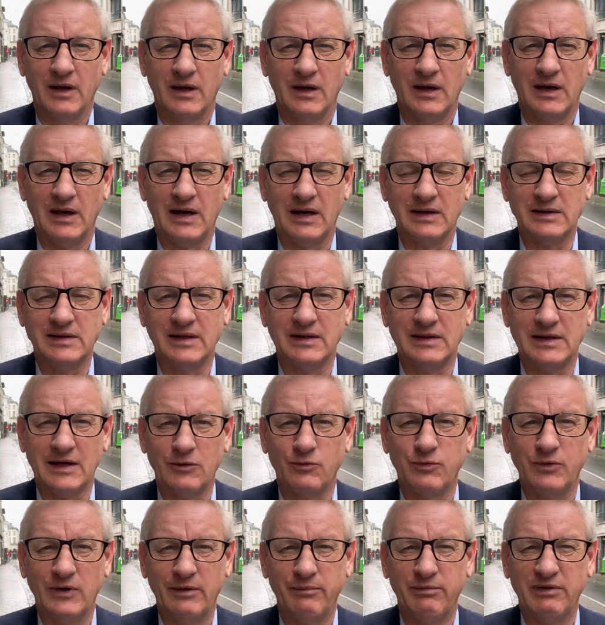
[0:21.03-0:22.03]
I think
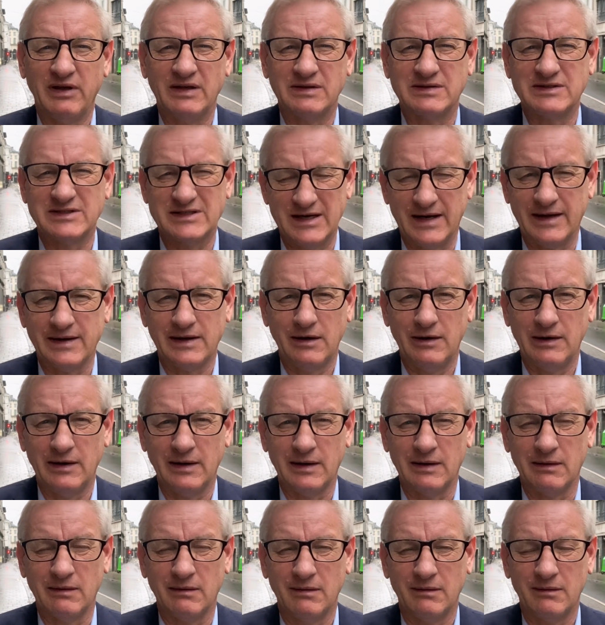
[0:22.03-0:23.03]
that will be
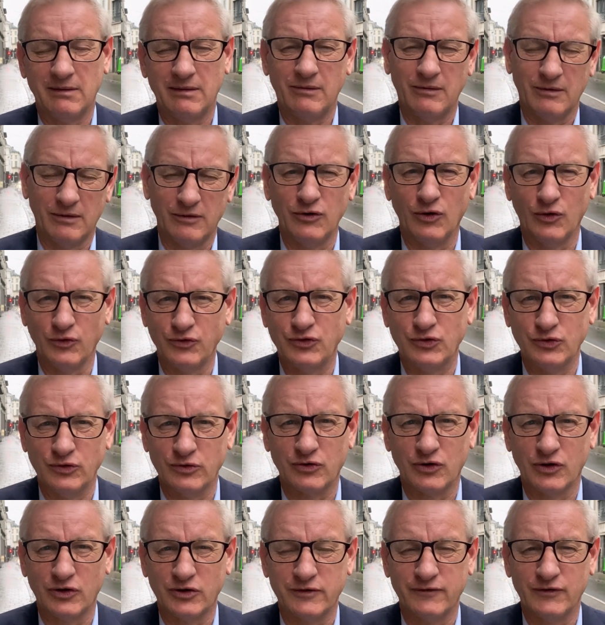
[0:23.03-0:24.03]
slightly, or not too
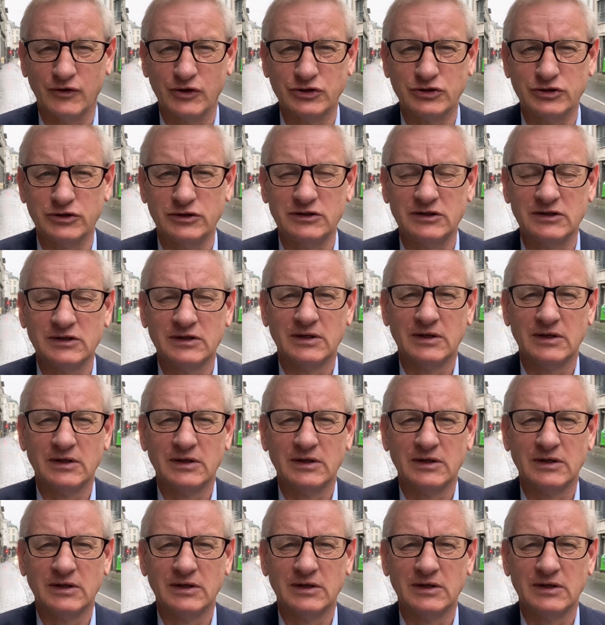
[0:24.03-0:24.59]
controversial,